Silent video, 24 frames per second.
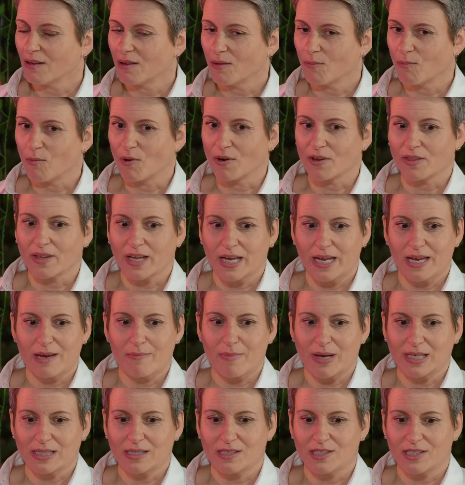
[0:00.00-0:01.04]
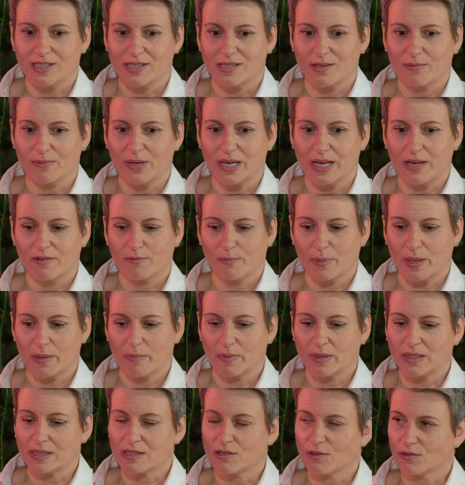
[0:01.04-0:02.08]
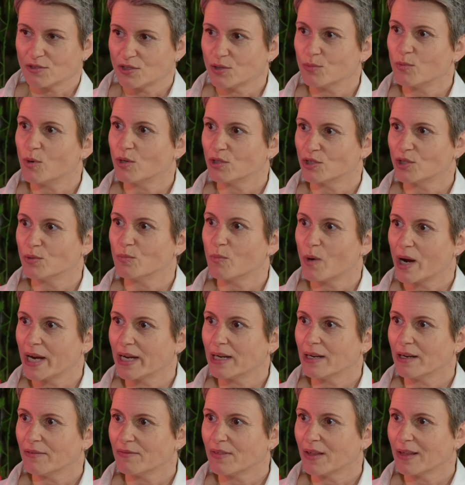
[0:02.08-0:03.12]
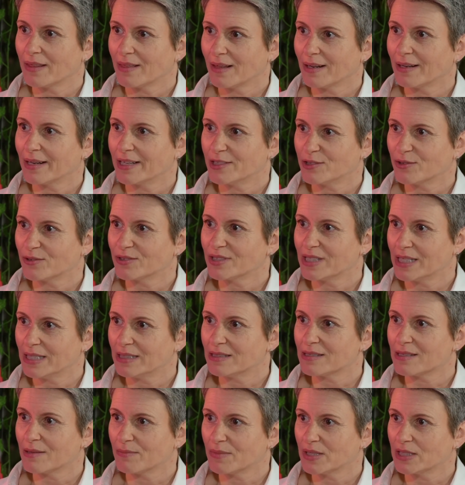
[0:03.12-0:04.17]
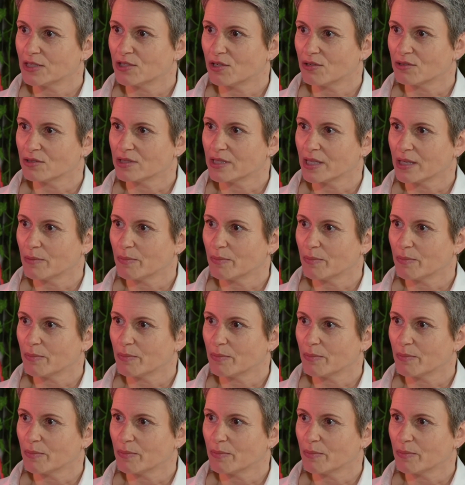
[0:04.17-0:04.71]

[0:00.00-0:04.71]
one of the key messages that we give people is not to watch and wait if they think their dog's eaten something toxic,